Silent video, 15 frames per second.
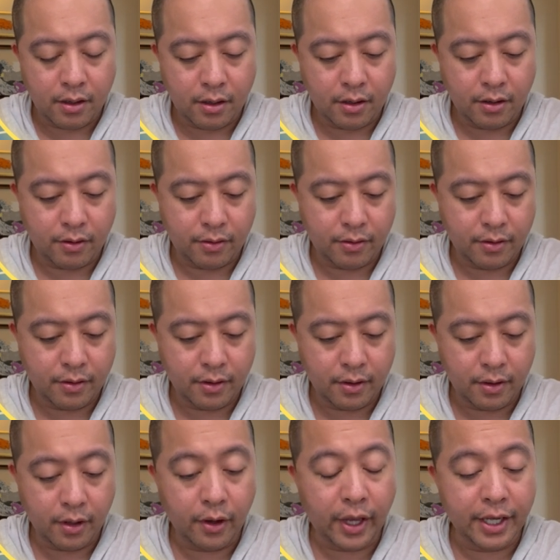Oh,
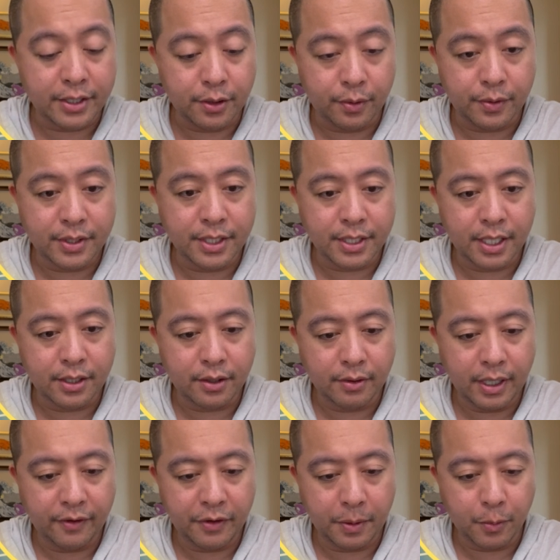okay, so since I don't
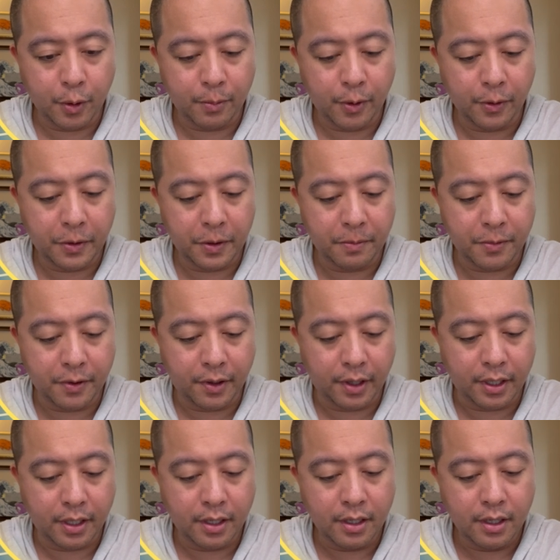have any more
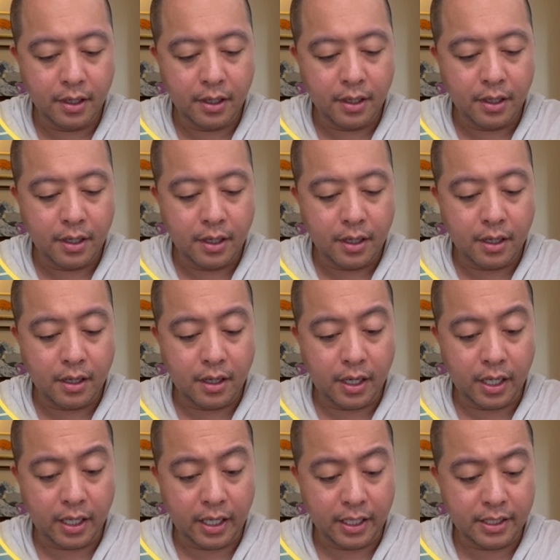Pokemon, I
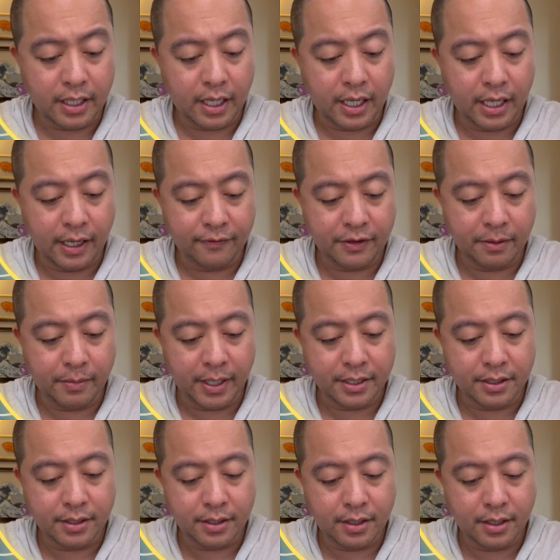guess I have to
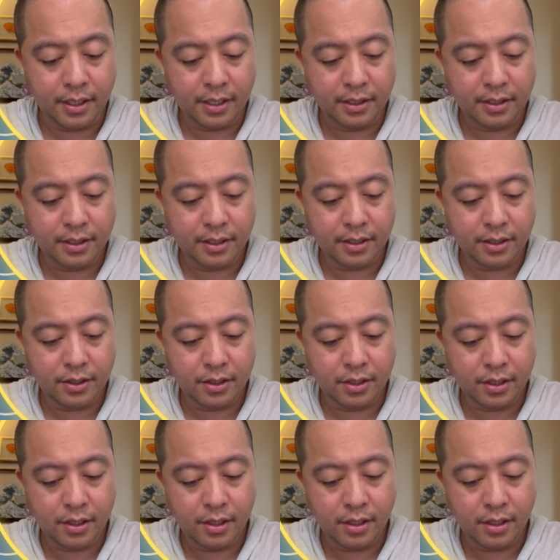bench this.